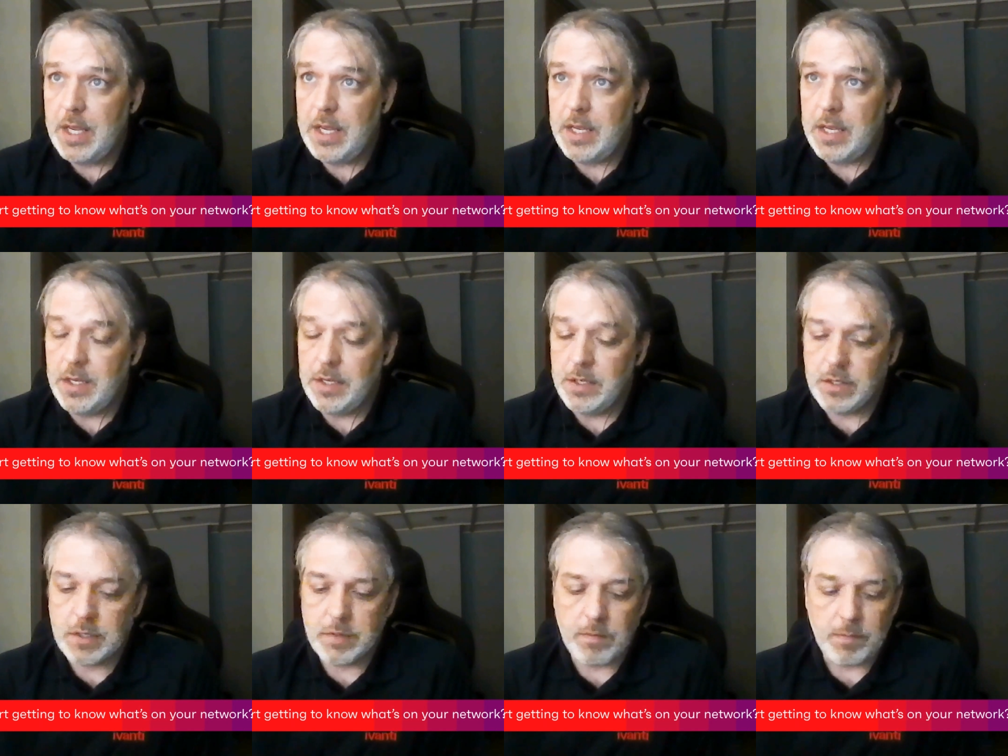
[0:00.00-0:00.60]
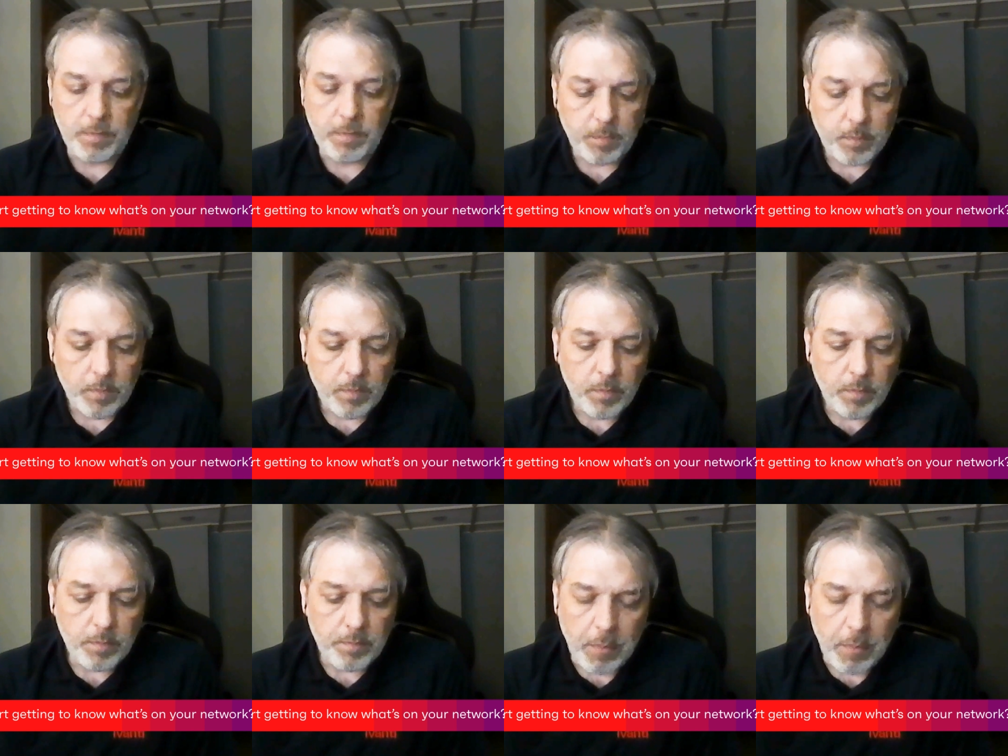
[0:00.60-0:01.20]
is
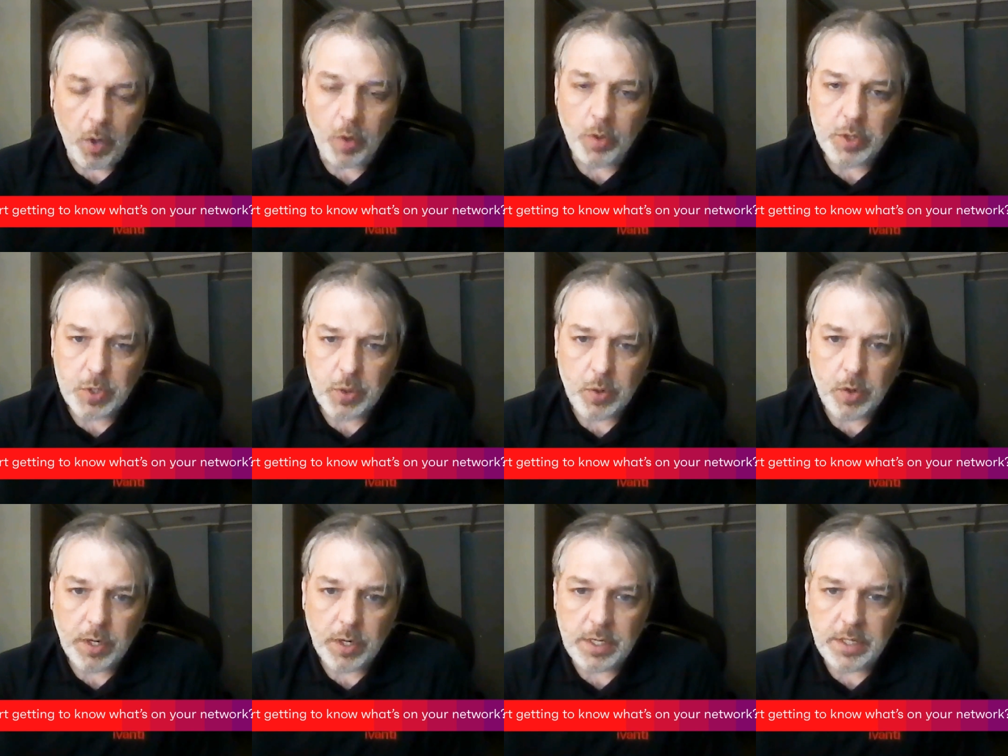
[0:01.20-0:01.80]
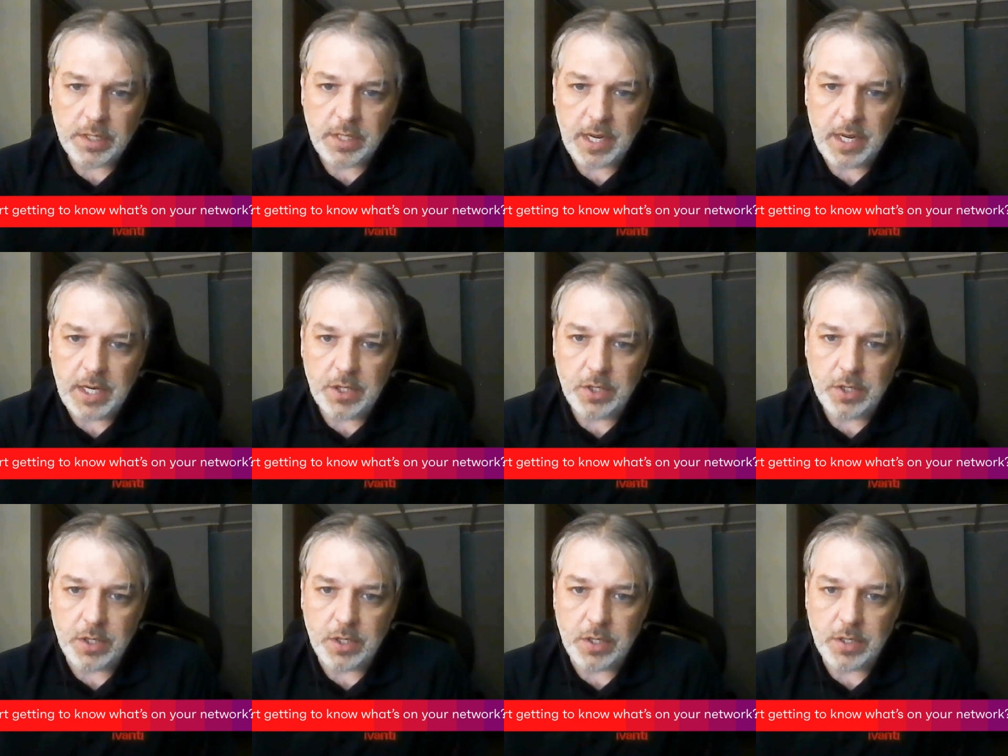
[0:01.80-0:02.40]
most
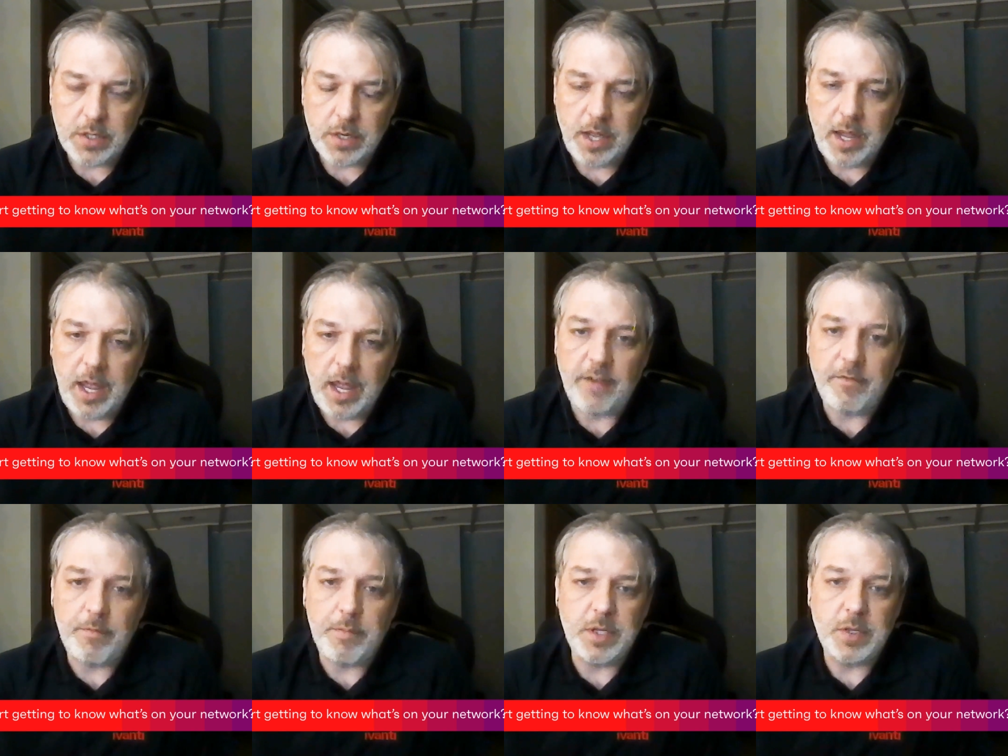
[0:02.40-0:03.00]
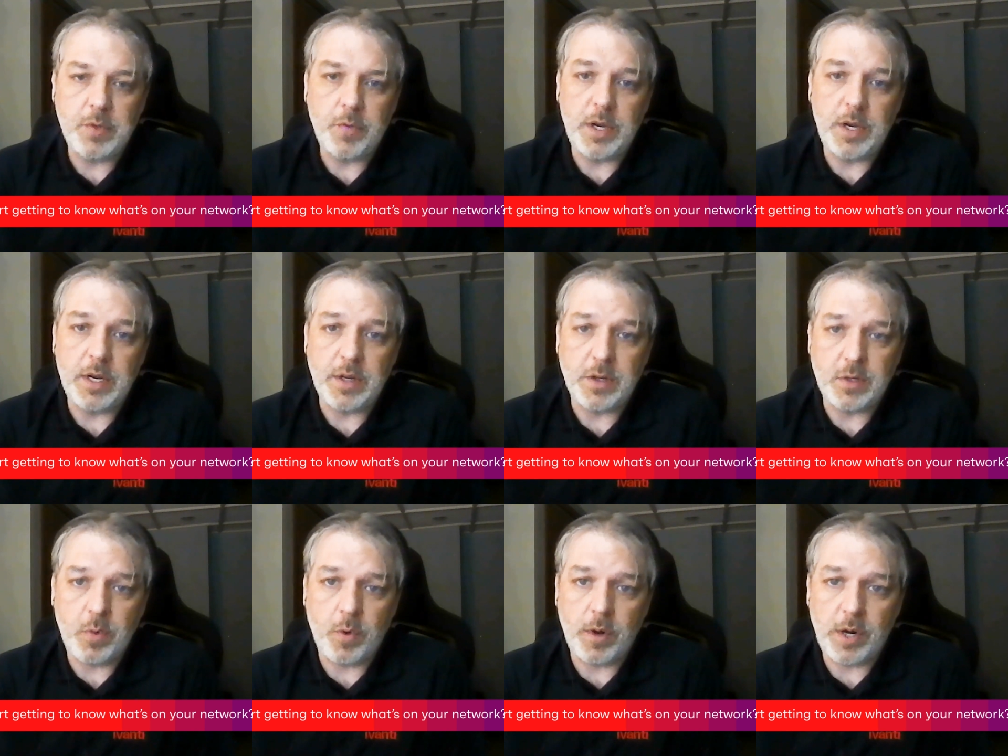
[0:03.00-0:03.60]
organizations have
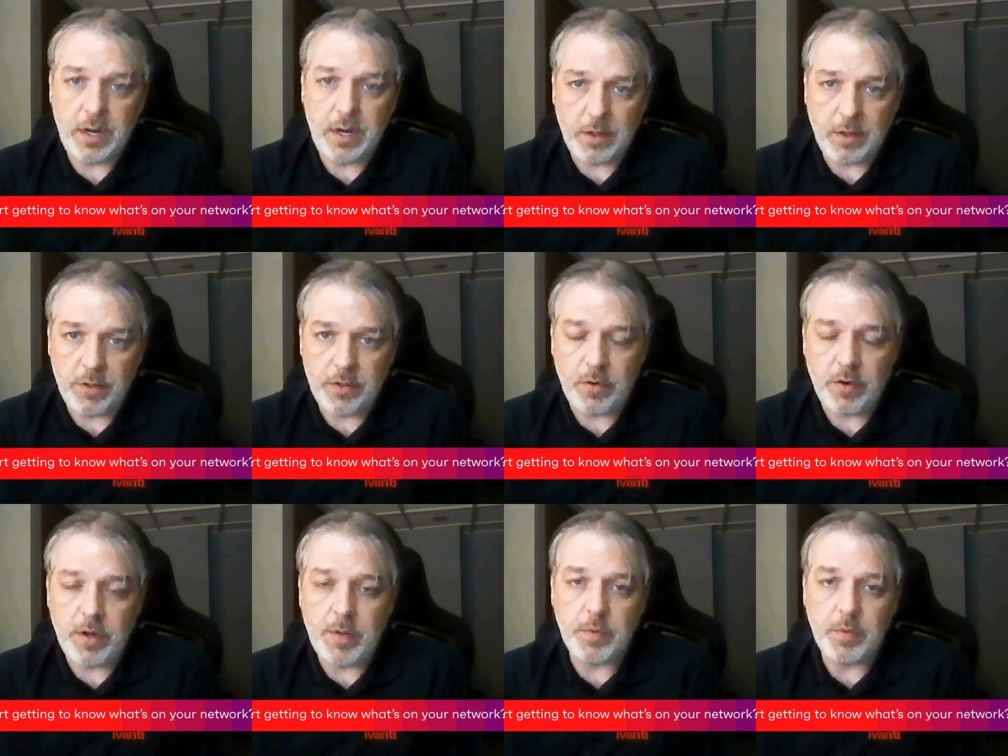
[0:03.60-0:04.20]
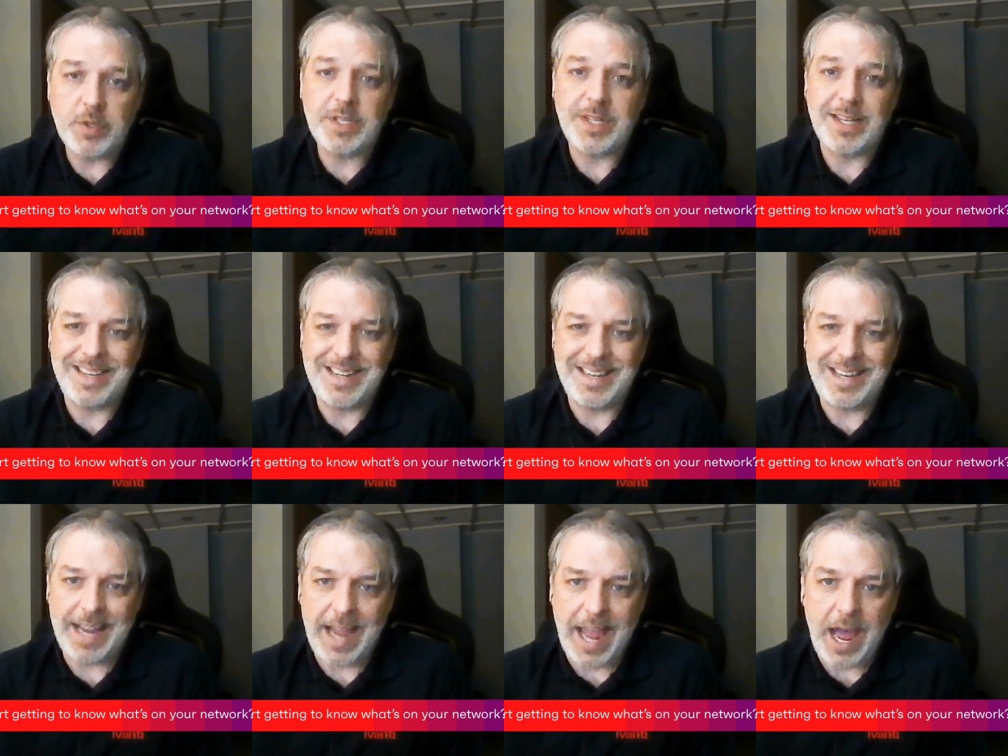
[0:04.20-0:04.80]
between a 20 to
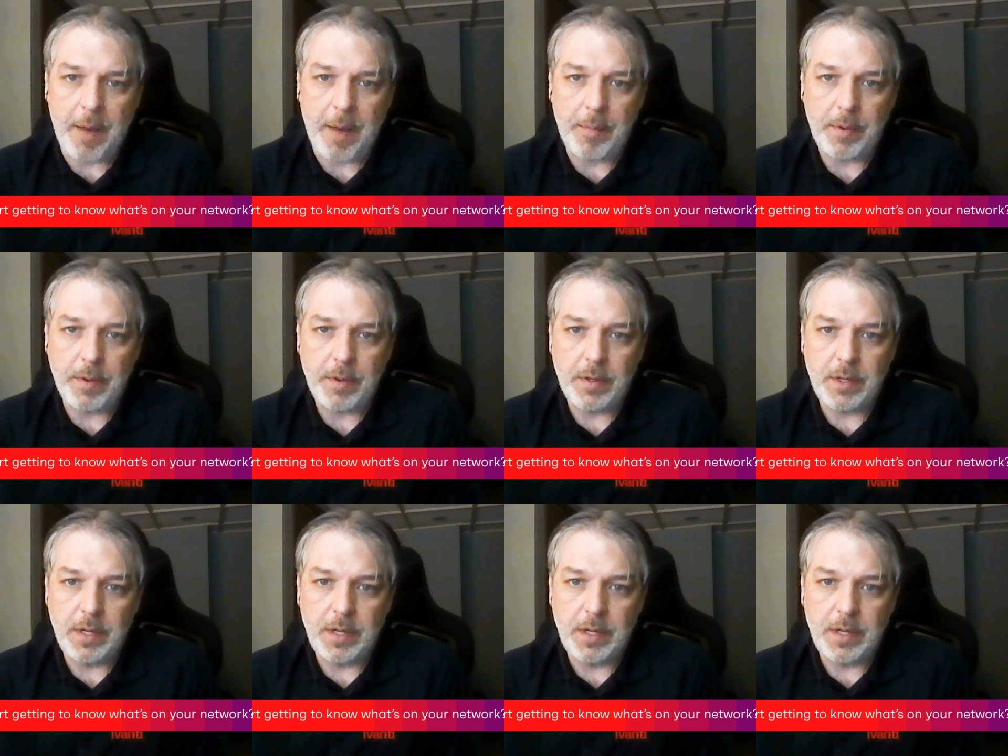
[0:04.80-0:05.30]
30% gap